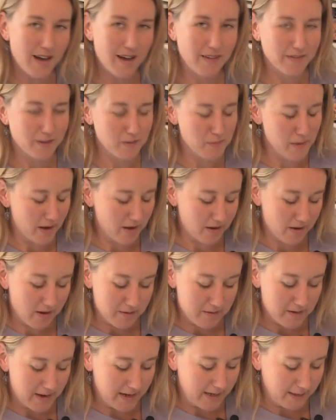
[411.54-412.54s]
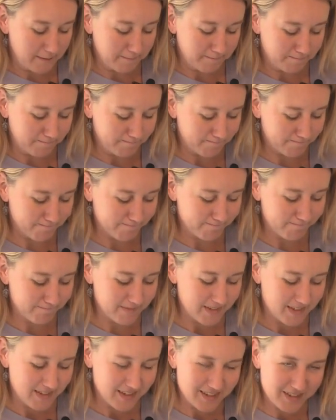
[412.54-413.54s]
I feel better already.
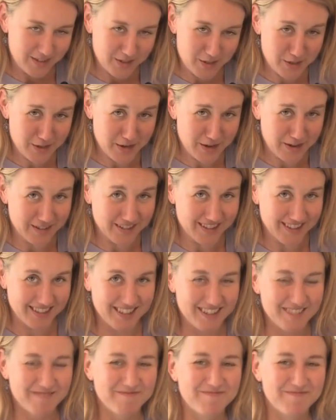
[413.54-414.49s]
To your health.